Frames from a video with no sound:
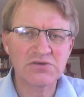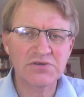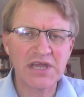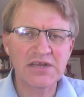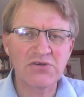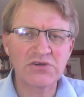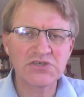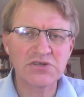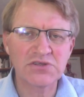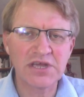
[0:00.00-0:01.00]
on
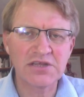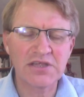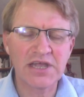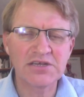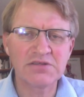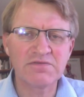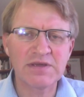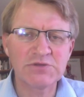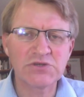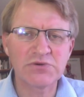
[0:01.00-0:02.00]
antioxidant and
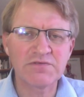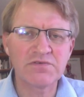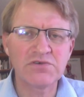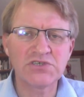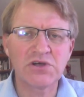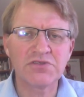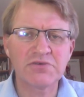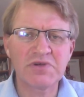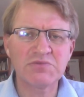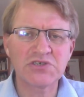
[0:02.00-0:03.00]
anti-inflammatory foods on the
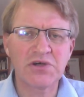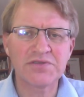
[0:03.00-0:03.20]
website,